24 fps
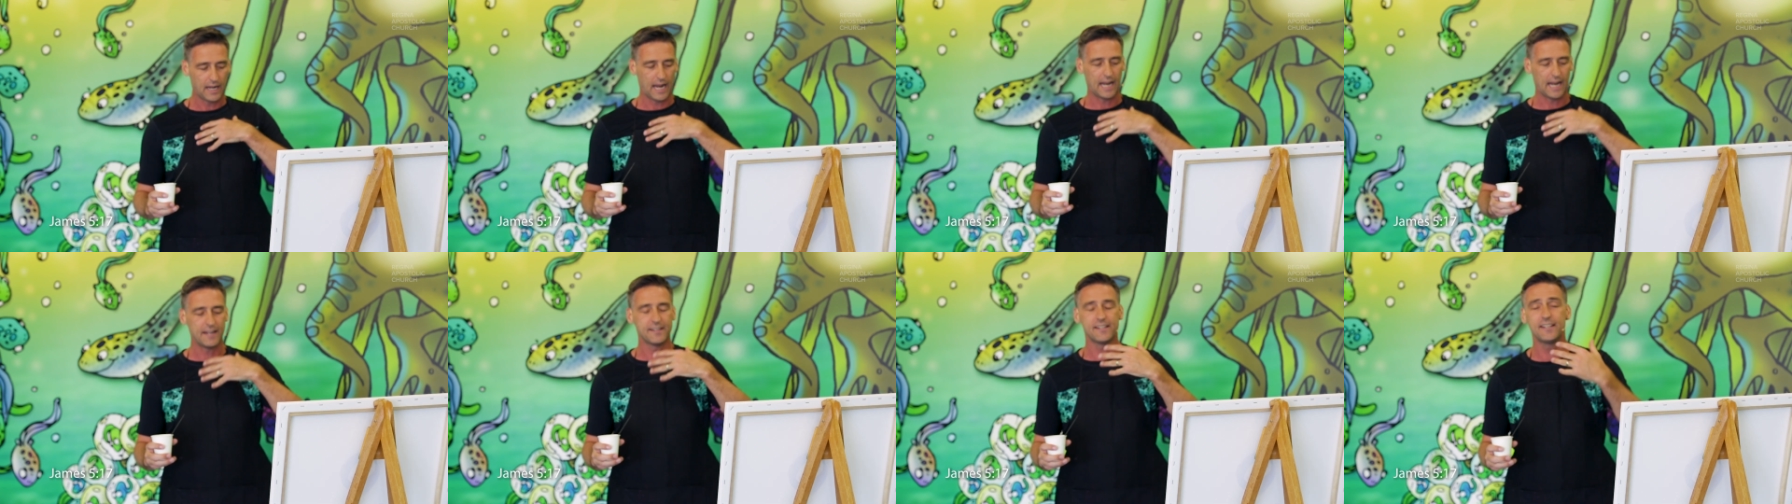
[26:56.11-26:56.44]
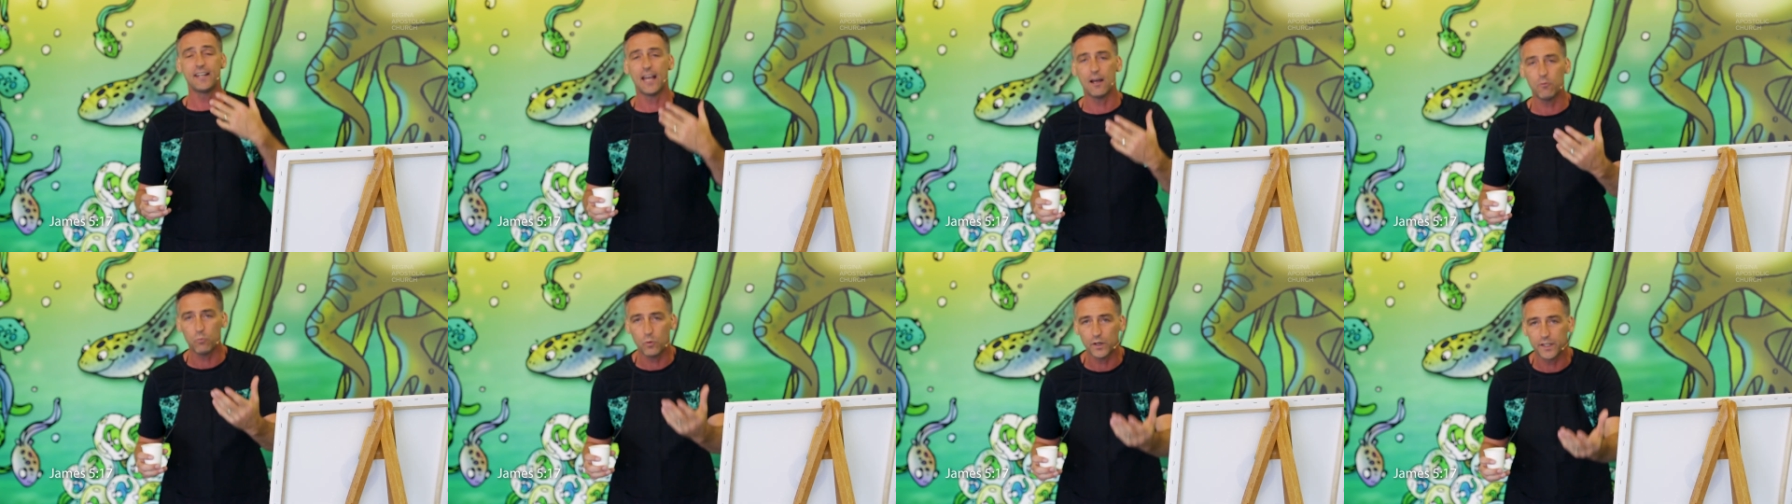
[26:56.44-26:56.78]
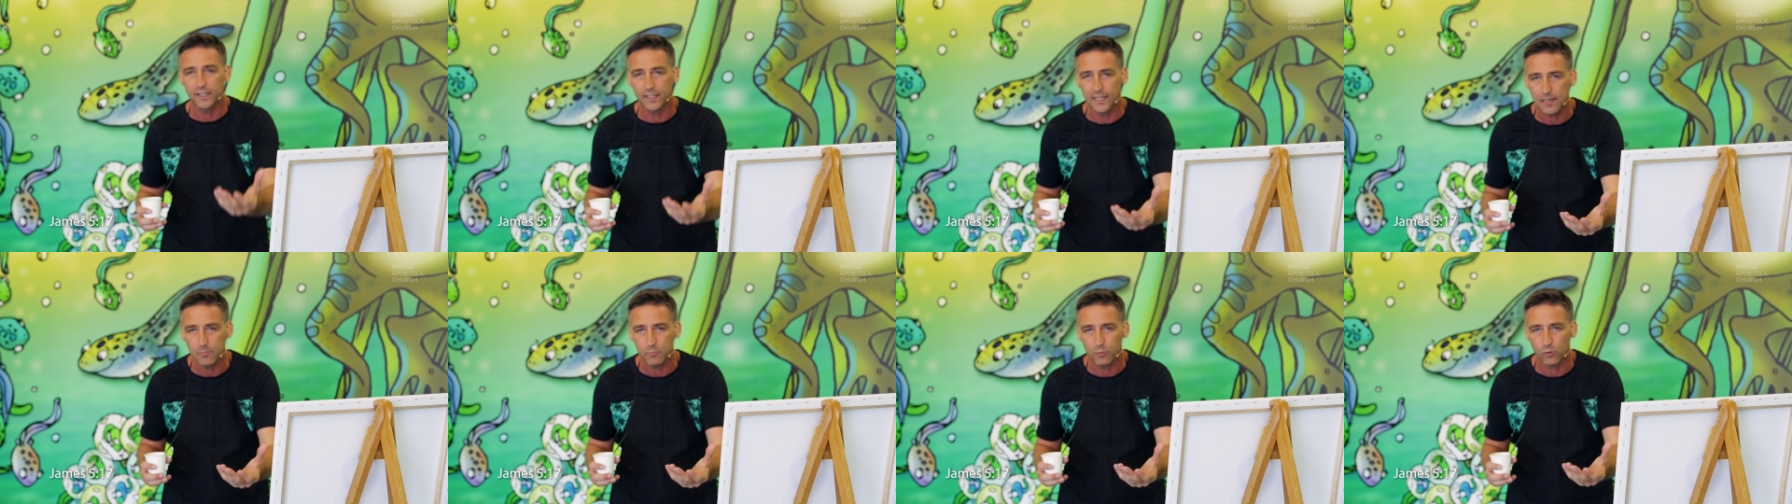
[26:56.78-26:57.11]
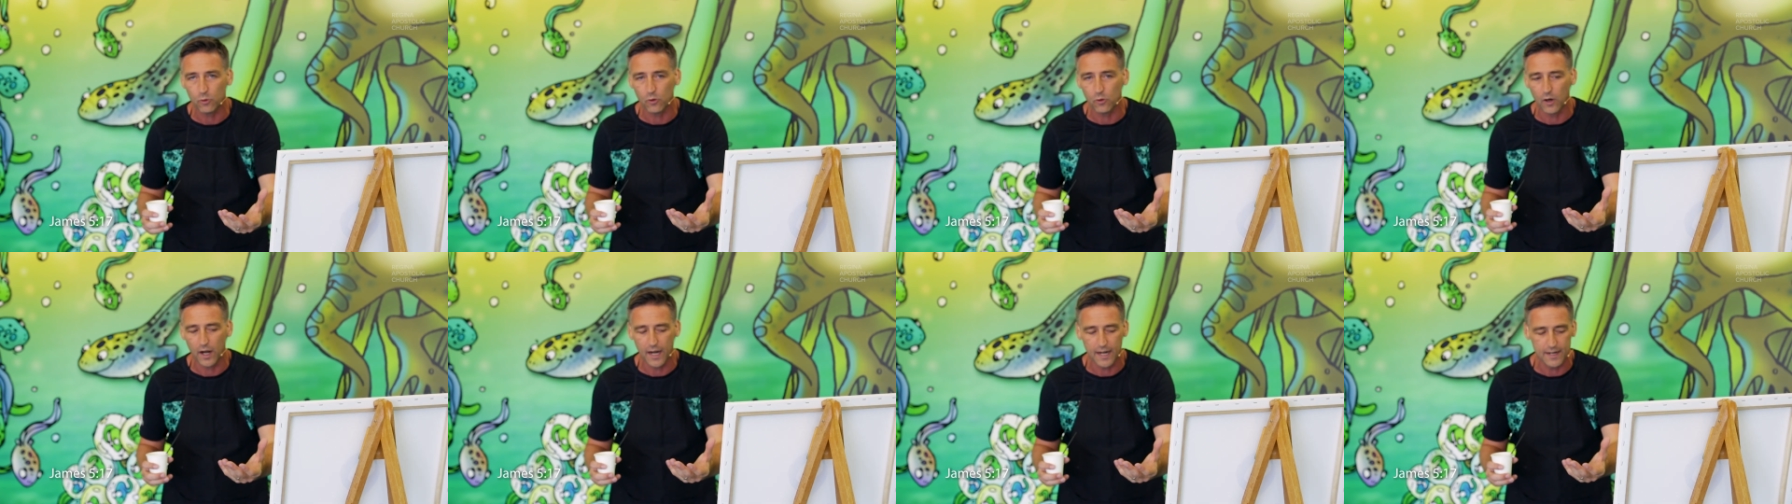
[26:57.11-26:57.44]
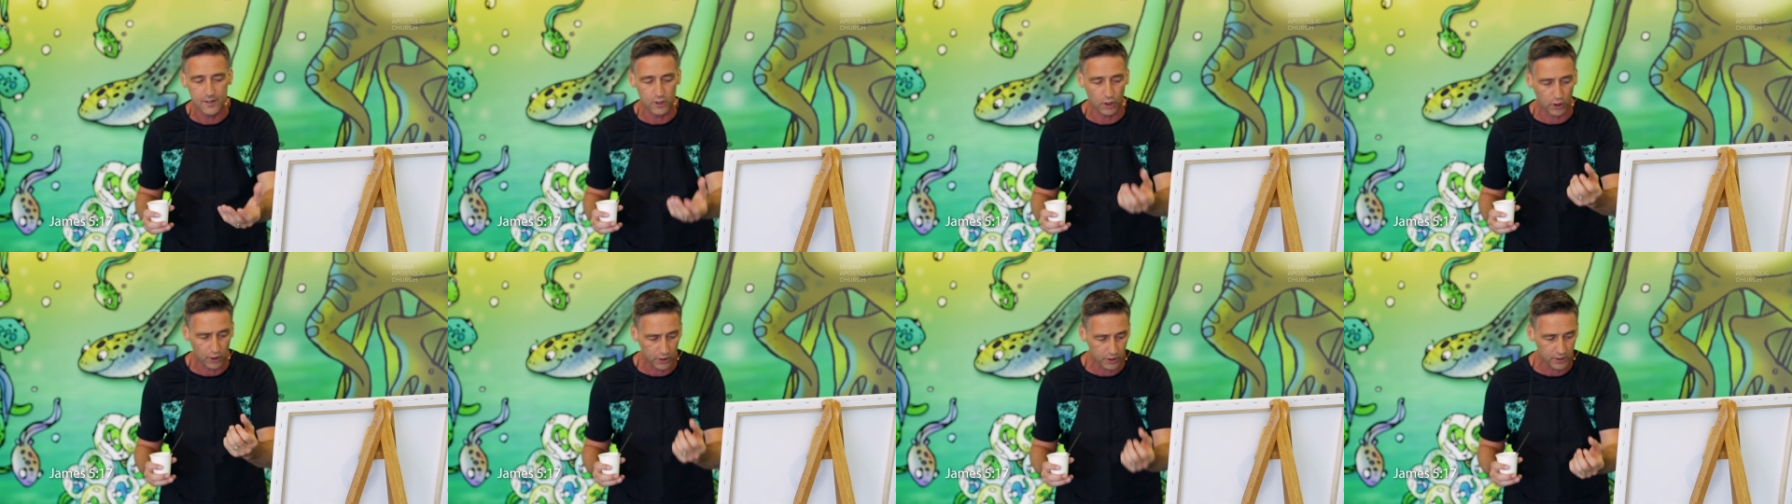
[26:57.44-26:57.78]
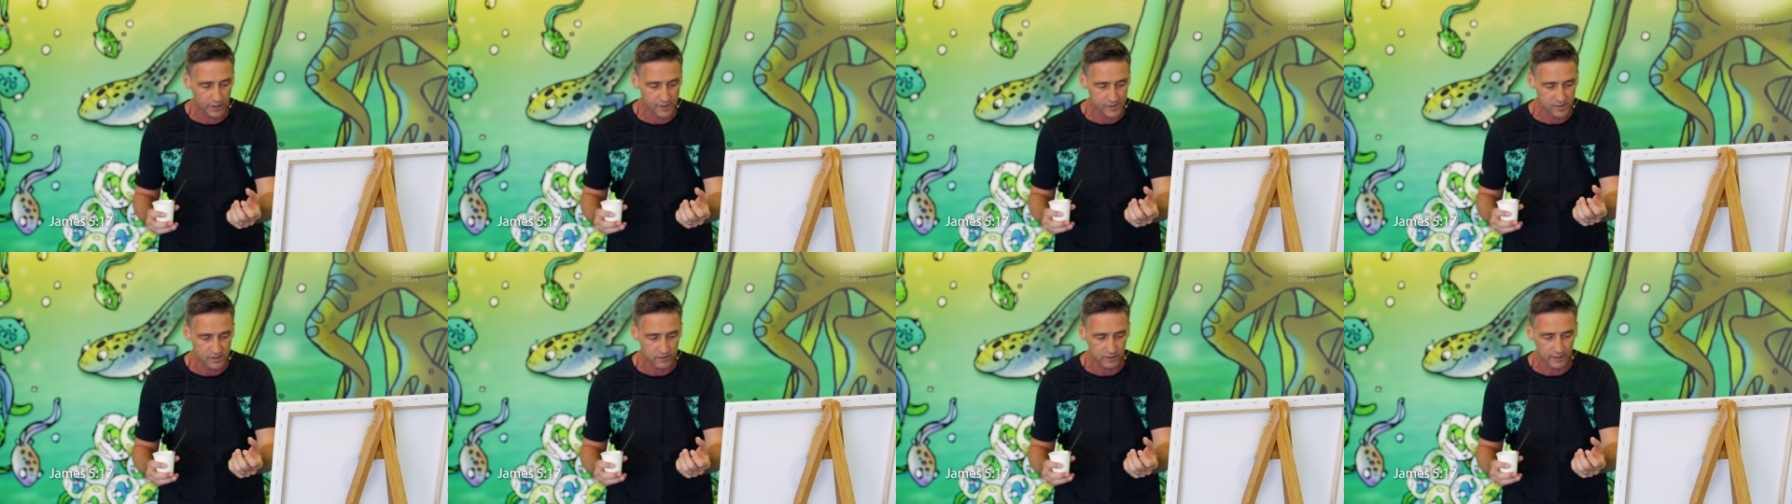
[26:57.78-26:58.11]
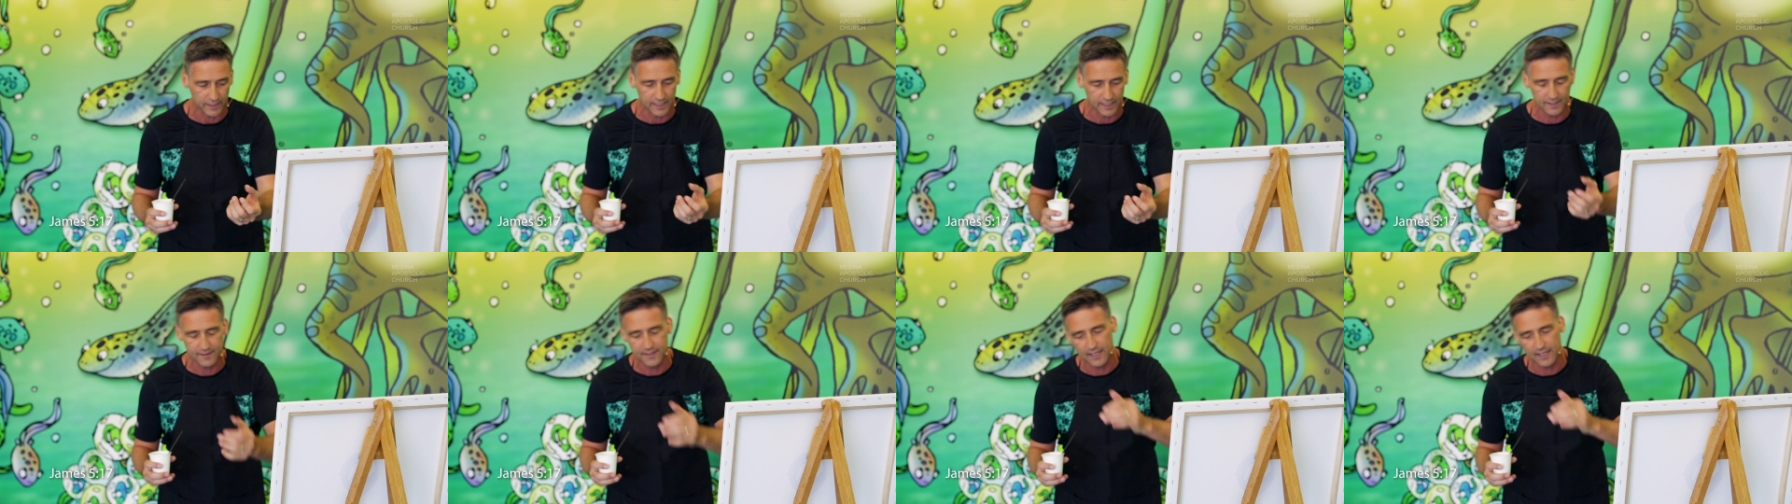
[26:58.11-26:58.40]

And yet, when he prayed earnestly